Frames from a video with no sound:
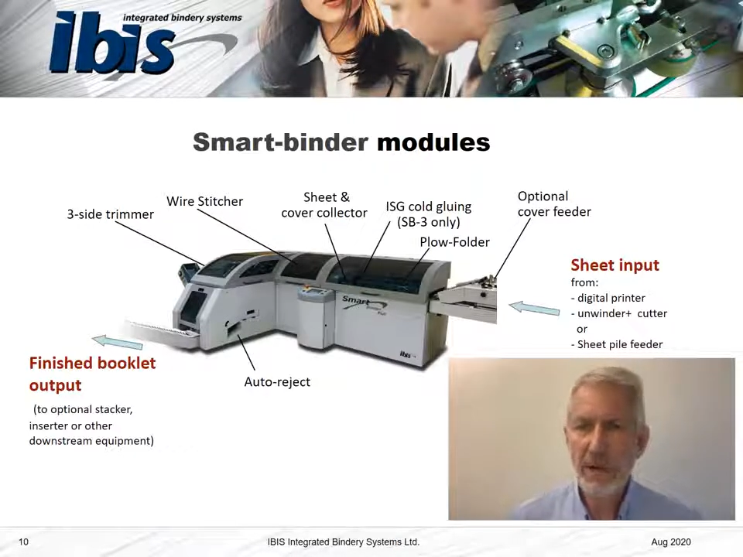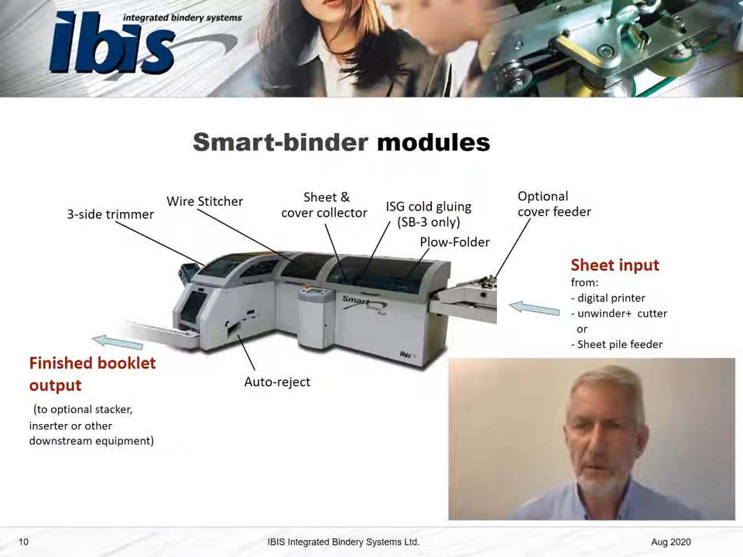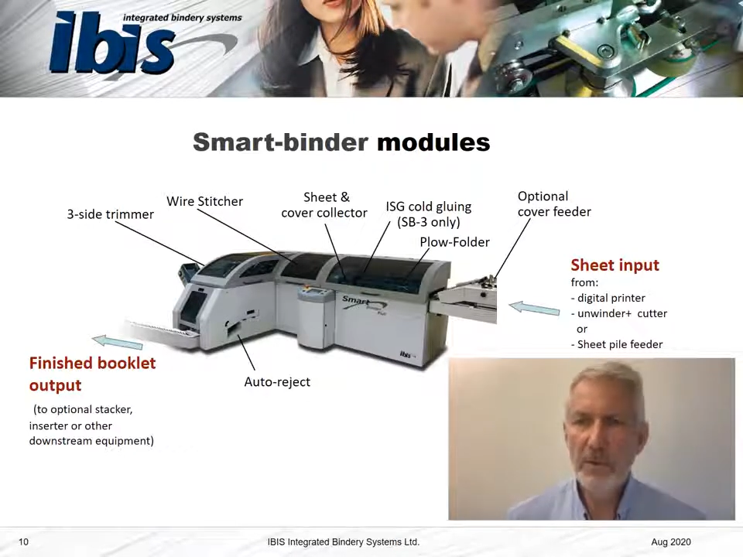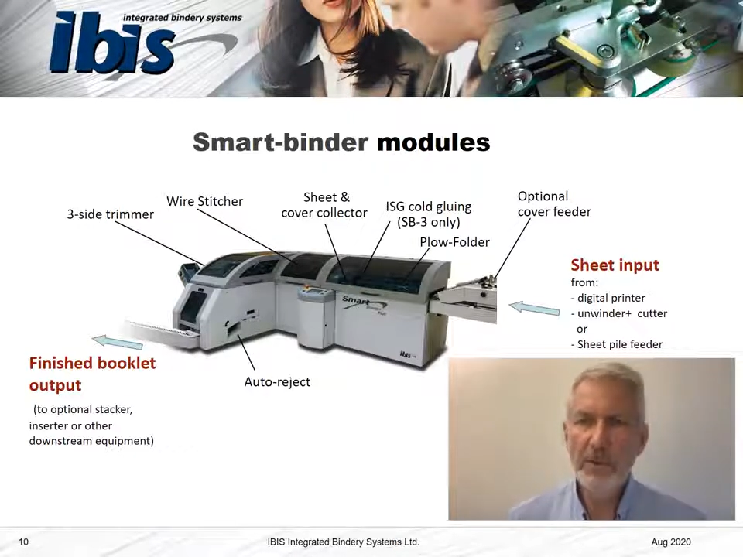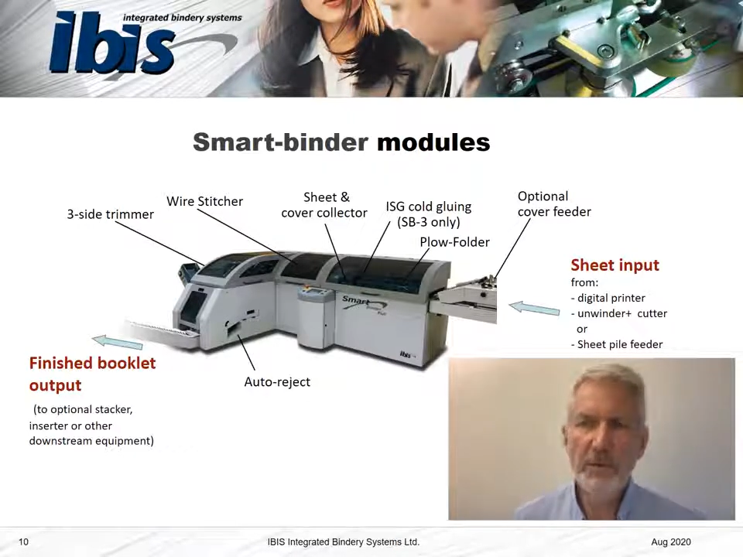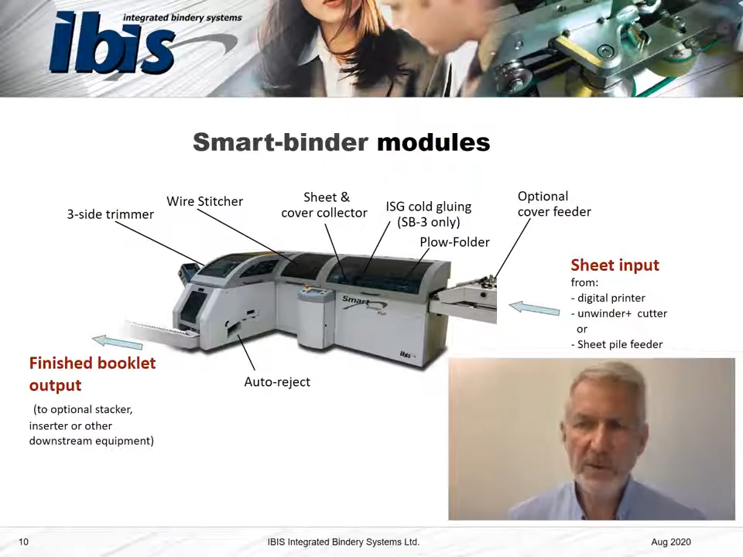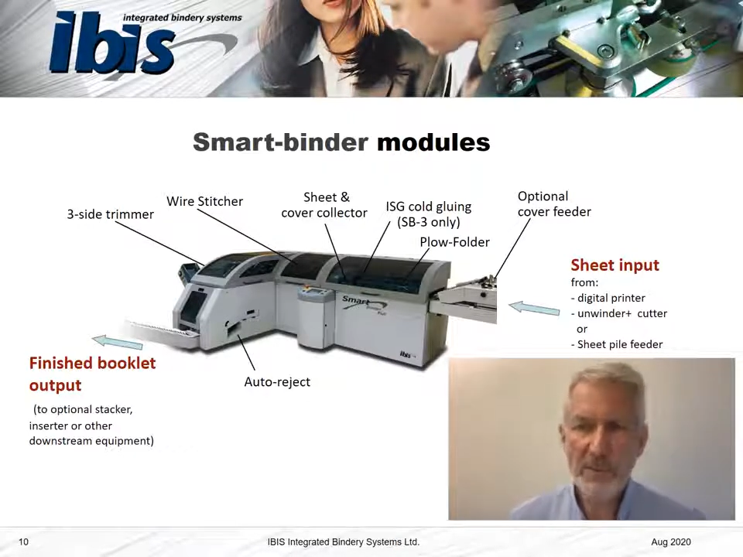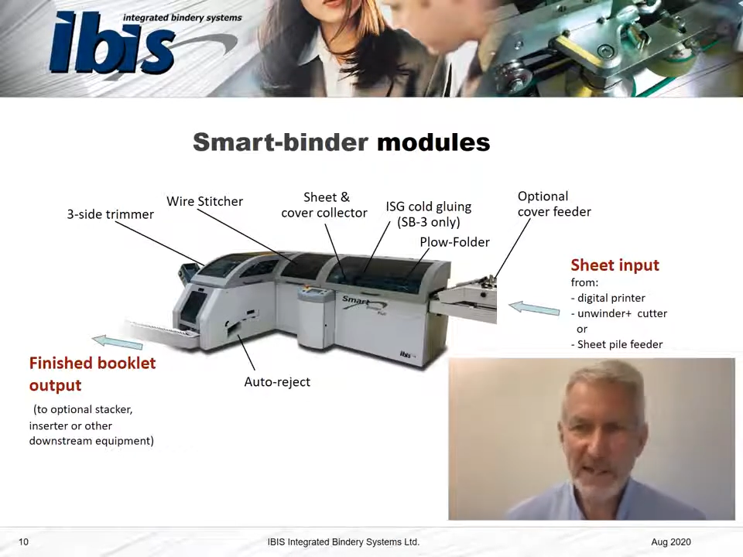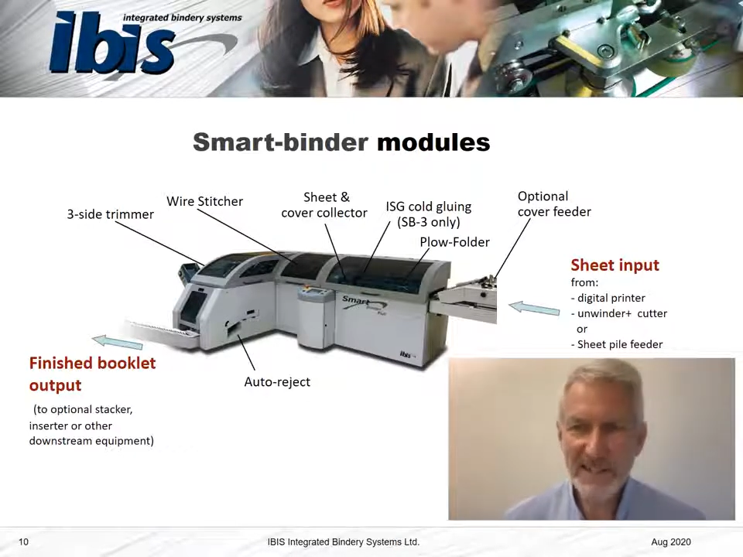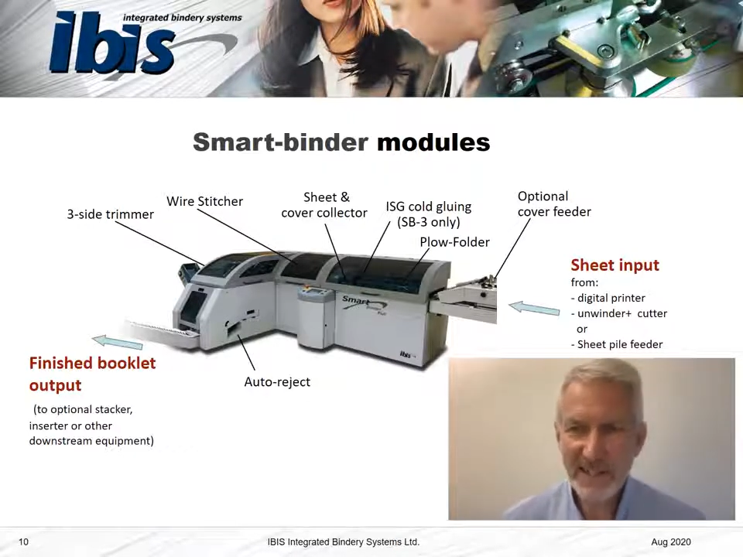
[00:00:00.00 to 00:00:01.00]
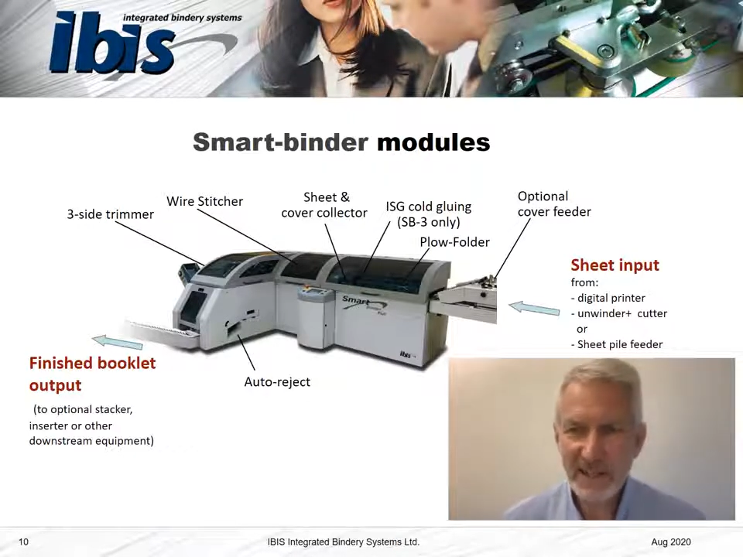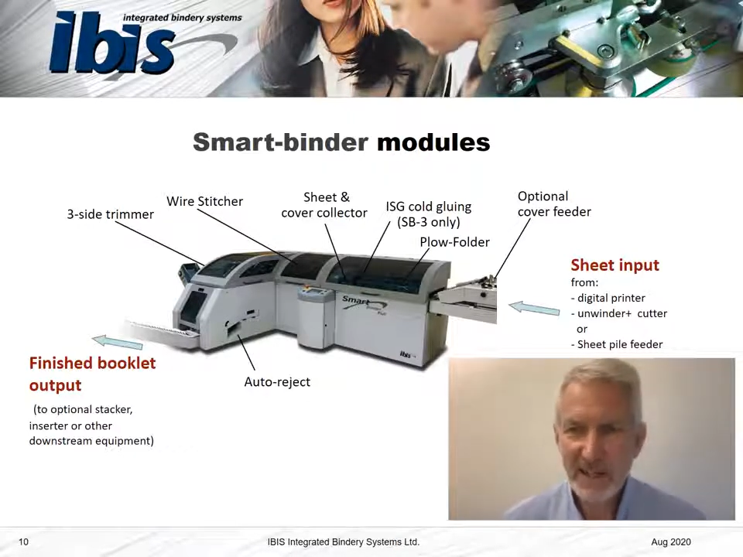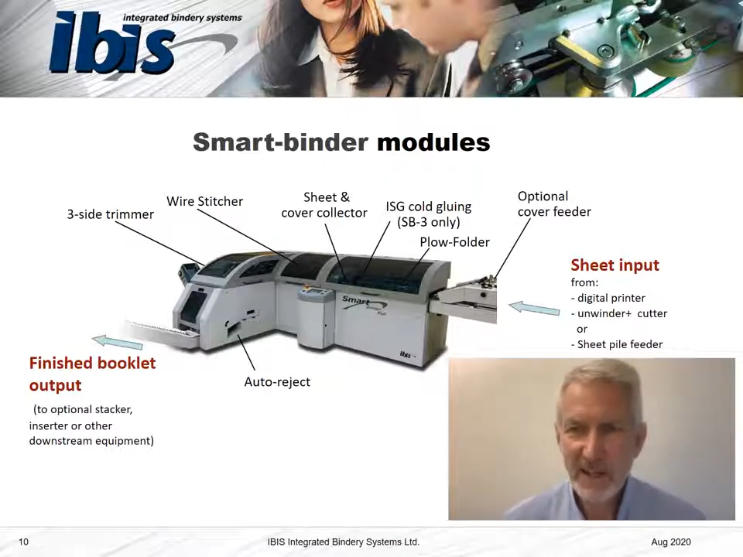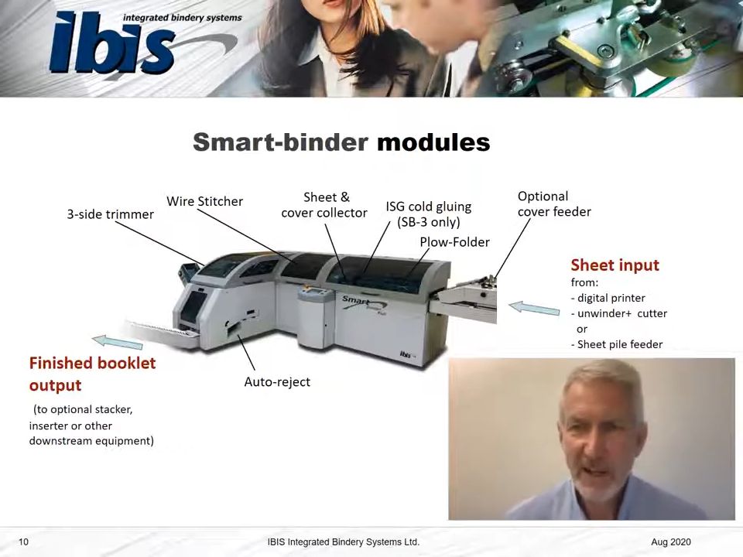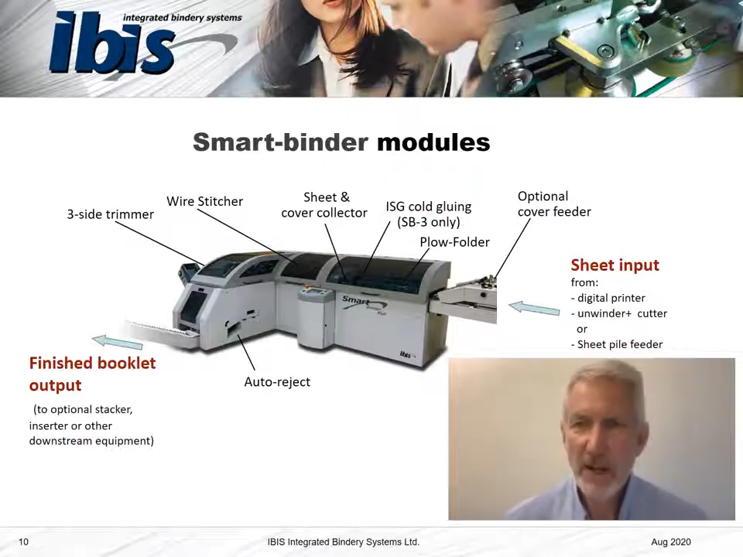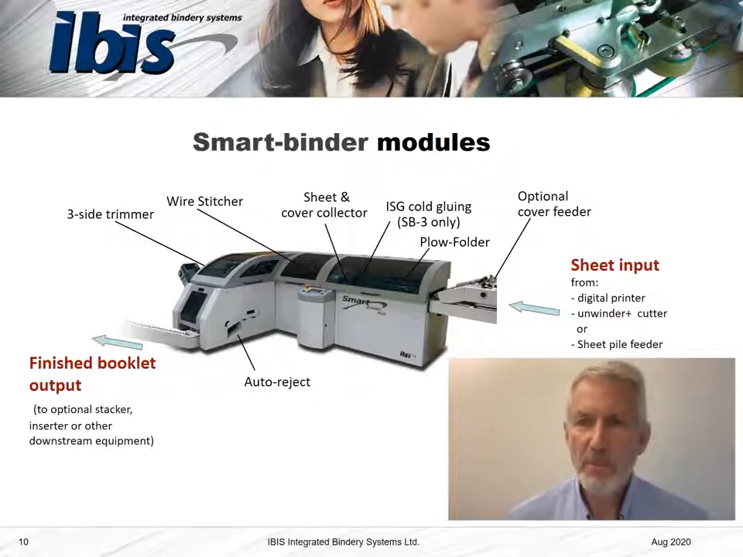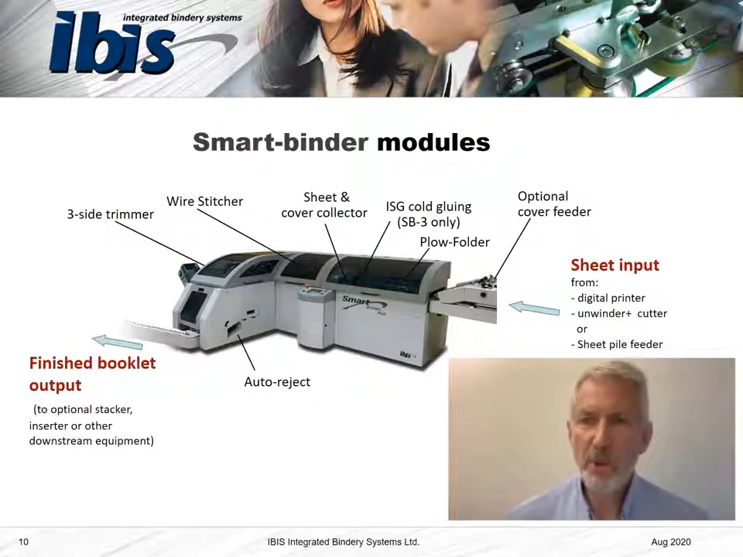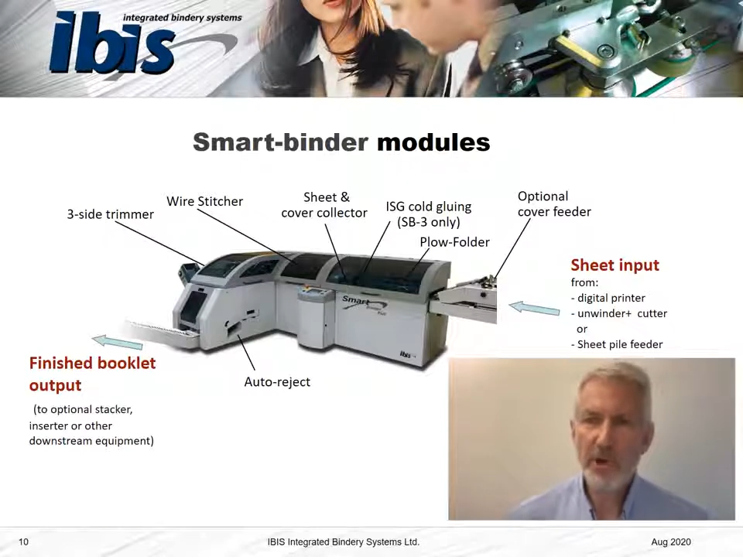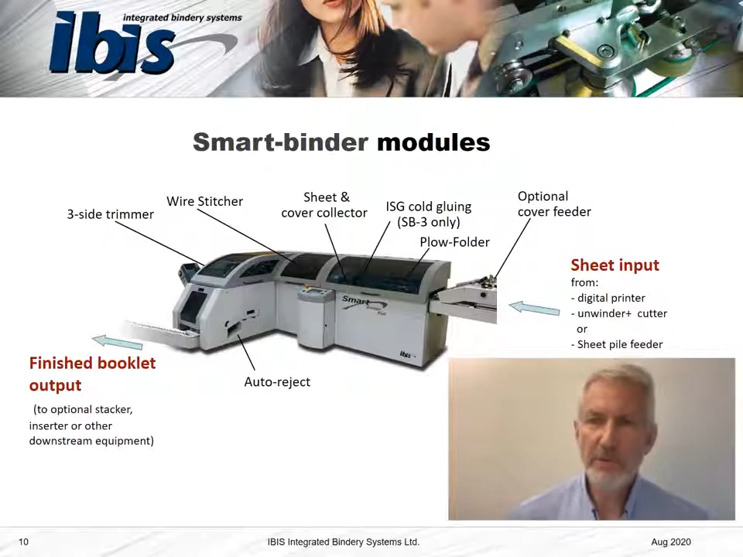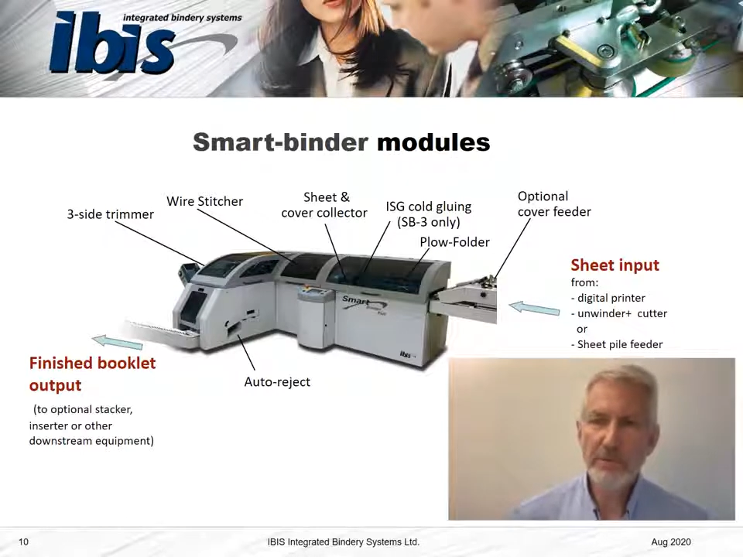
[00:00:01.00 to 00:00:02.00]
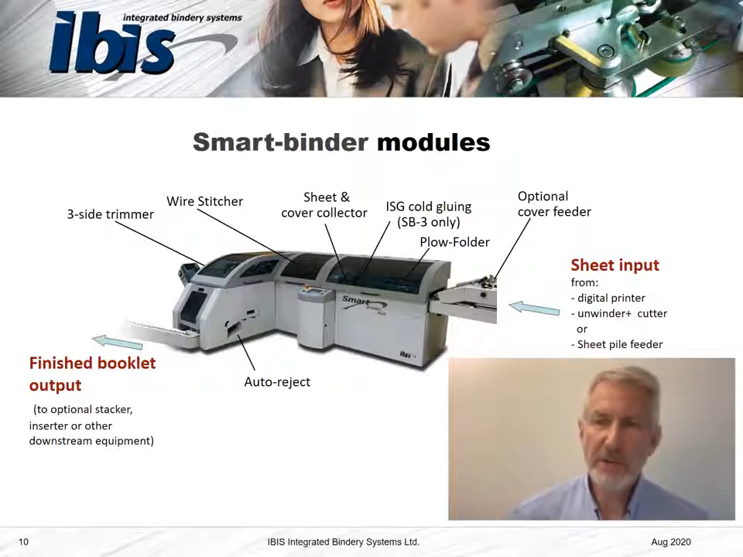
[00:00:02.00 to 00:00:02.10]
with an automatic booklet